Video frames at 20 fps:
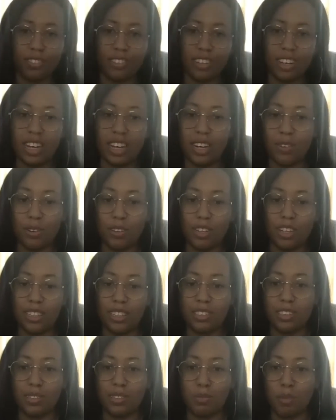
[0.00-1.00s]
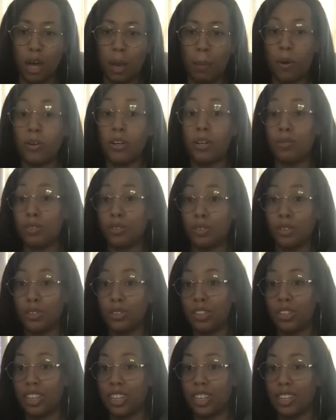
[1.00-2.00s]
I didn't realize my opponent was going to
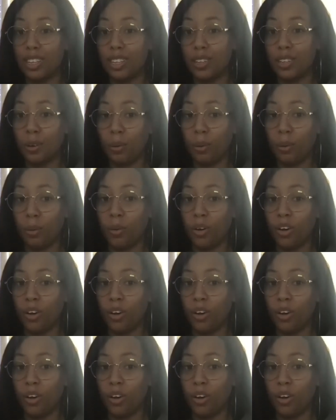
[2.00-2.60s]
look like you.